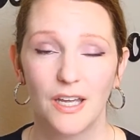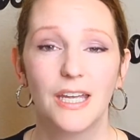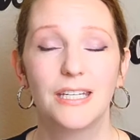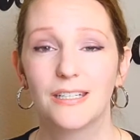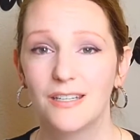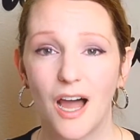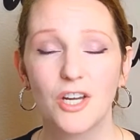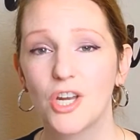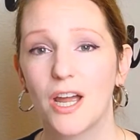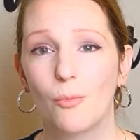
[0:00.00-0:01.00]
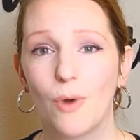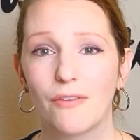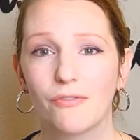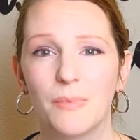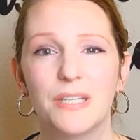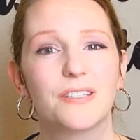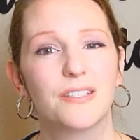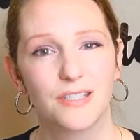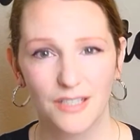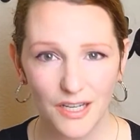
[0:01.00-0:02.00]
He did not shy away from his
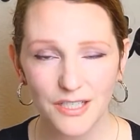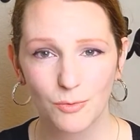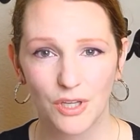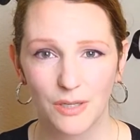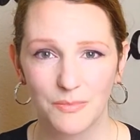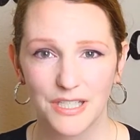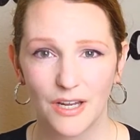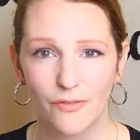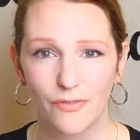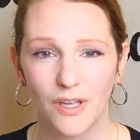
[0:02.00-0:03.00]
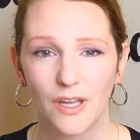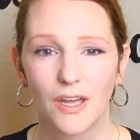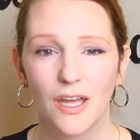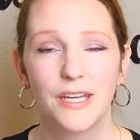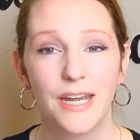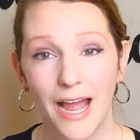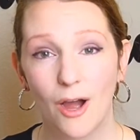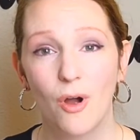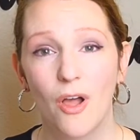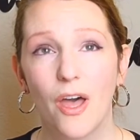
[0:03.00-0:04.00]
disgust with himself.
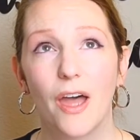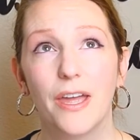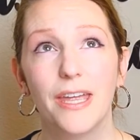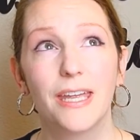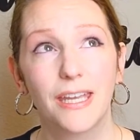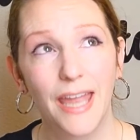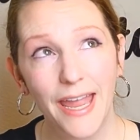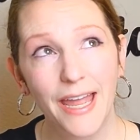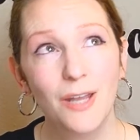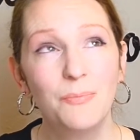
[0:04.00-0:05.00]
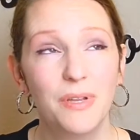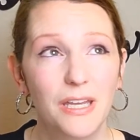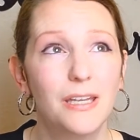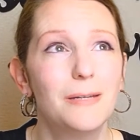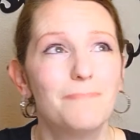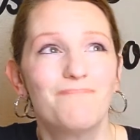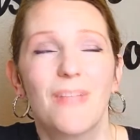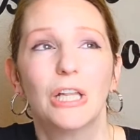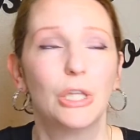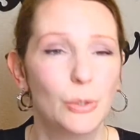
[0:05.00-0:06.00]
Now, it can be
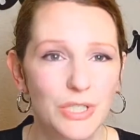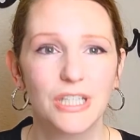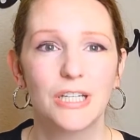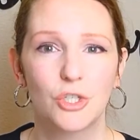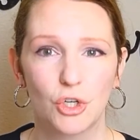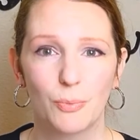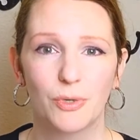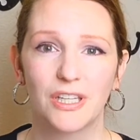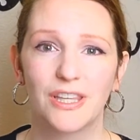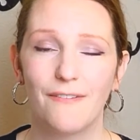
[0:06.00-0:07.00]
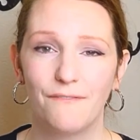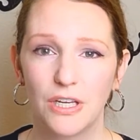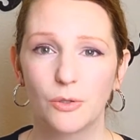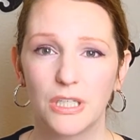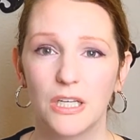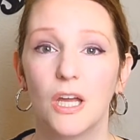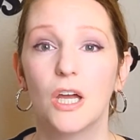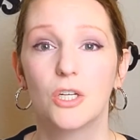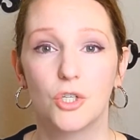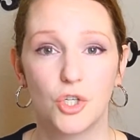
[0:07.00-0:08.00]
loosely interpreted that Fieldy
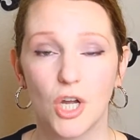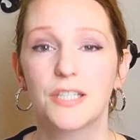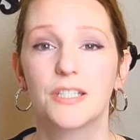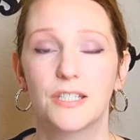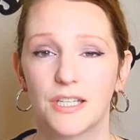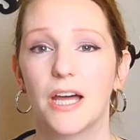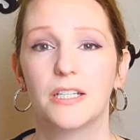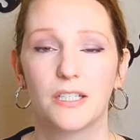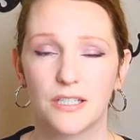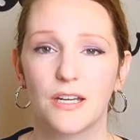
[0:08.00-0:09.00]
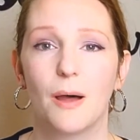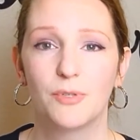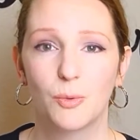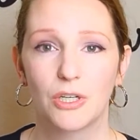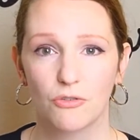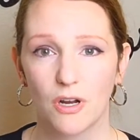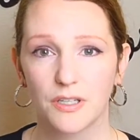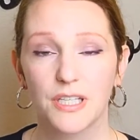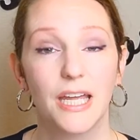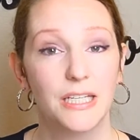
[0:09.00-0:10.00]
just decided to stop doing
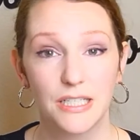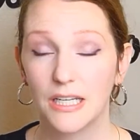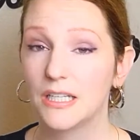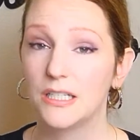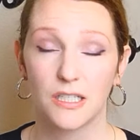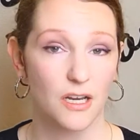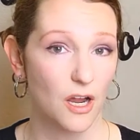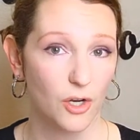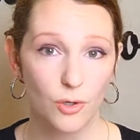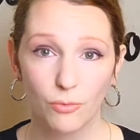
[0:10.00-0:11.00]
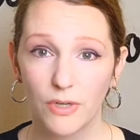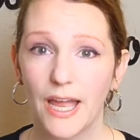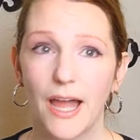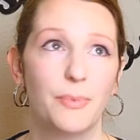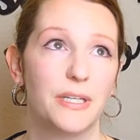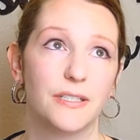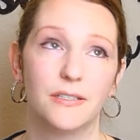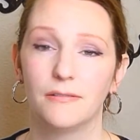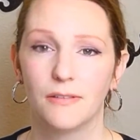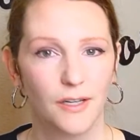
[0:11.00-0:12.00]
drugs. And he did. He did not go to rehab. He
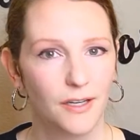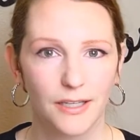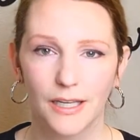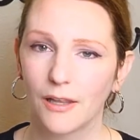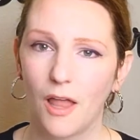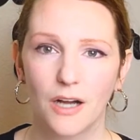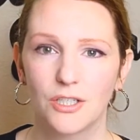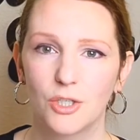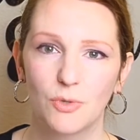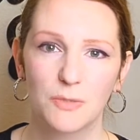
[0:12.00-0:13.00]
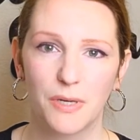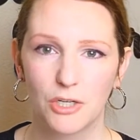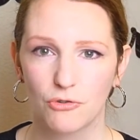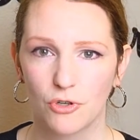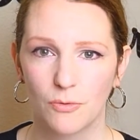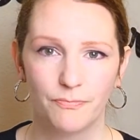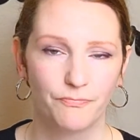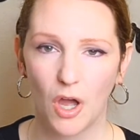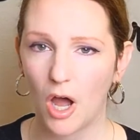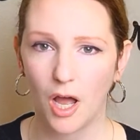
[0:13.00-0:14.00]
didn't get locked into his bedroom
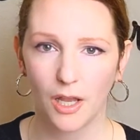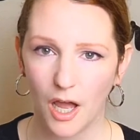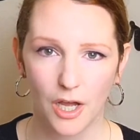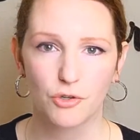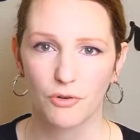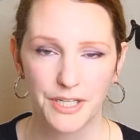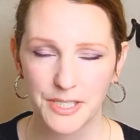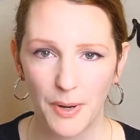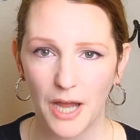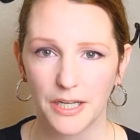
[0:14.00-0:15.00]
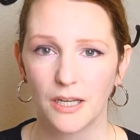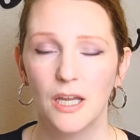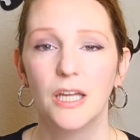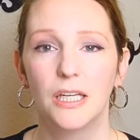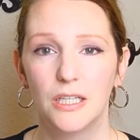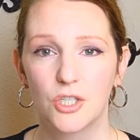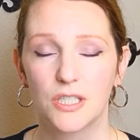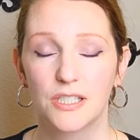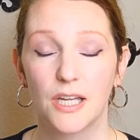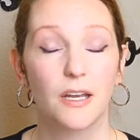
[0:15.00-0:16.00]
a la train spotting. He
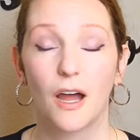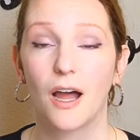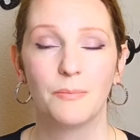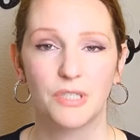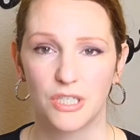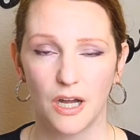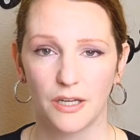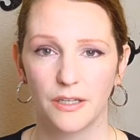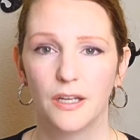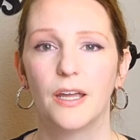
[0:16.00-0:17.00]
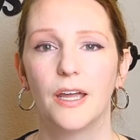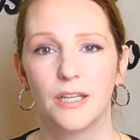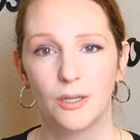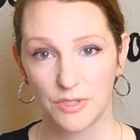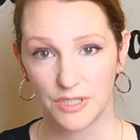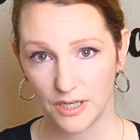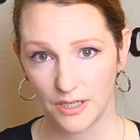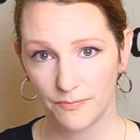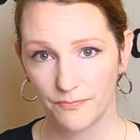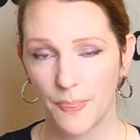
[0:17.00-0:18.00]
just said, I'm done. And he was done.